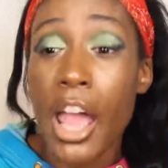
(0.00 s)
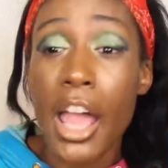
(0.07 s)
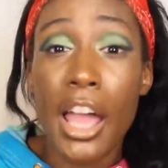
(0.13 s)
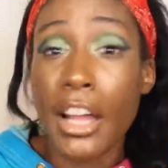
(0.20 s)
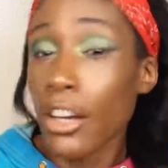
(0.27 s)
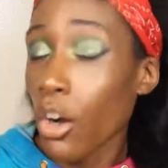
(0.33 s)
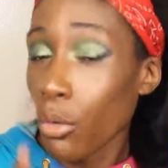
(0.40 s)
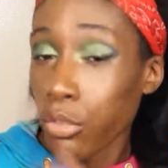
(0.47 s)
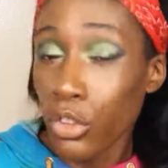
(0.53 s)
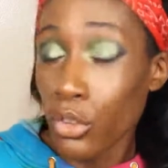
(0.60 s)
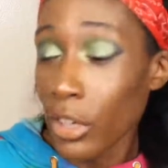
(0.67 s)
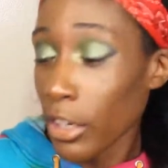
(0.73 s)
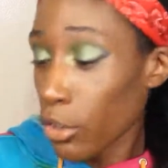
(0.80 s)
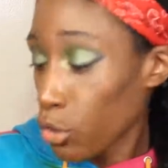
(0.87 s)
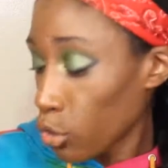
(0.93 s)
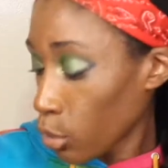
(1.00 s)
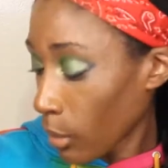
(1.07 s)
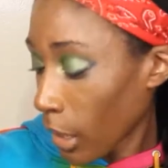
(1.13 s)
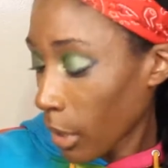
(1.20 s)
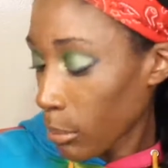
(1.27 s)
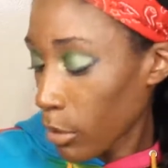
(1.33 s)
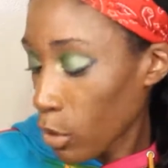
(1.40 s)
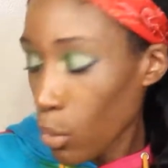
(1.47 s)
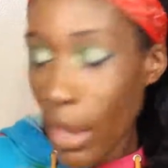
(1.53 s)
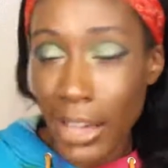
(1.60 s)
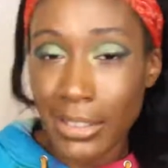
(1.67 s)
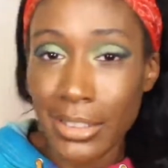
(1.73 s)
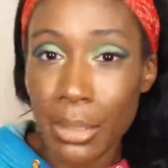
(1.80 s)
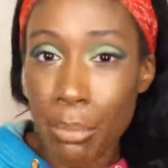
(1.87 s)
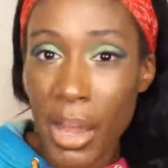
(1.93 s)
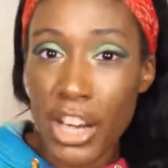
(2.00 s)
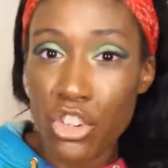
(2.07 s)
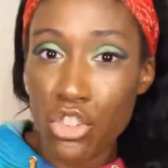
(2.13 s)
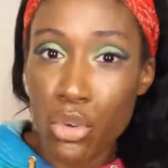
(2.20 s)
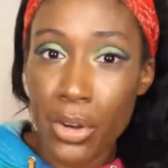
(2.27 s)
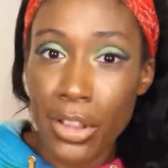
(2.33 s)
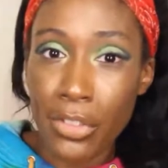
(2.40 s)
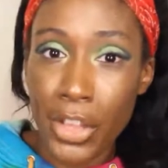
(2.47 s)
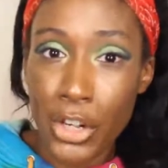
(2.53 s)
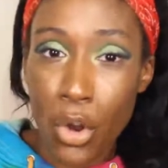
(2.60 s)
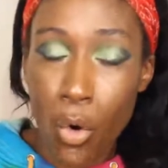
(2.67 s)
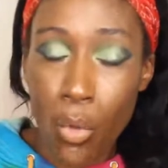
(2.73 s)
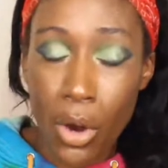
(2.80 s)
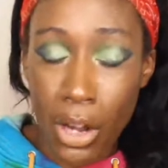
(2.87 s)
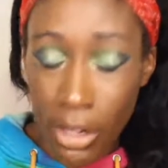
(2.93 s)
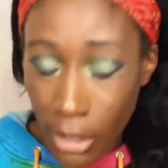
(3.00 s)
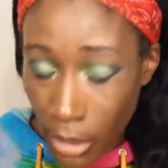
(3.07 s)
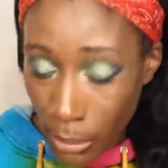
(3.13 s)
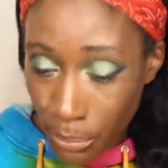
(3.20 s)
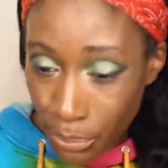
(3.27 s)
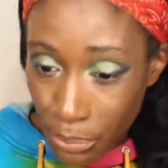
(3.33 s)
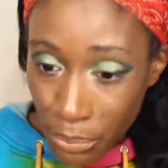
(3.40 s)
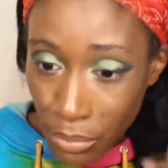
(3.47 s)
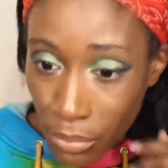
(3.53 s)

and hopefully you're not a YouTuber like me who has to make sure that they don't um